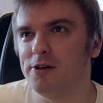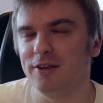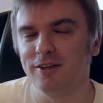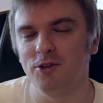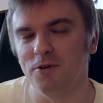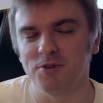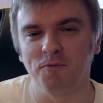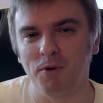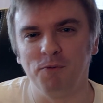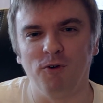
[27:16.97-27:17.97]
In terms
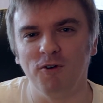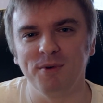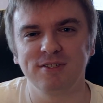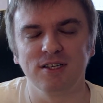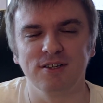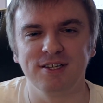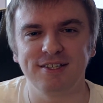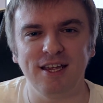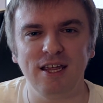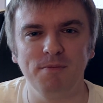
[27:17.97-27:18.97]
of performance, they're the
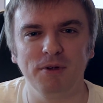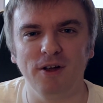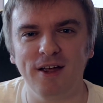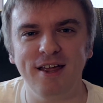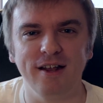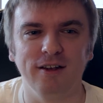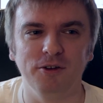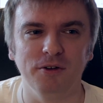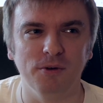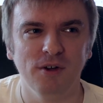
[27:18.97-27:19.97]
same, but again,
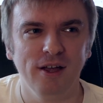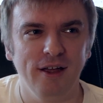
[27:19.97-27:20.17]
you know,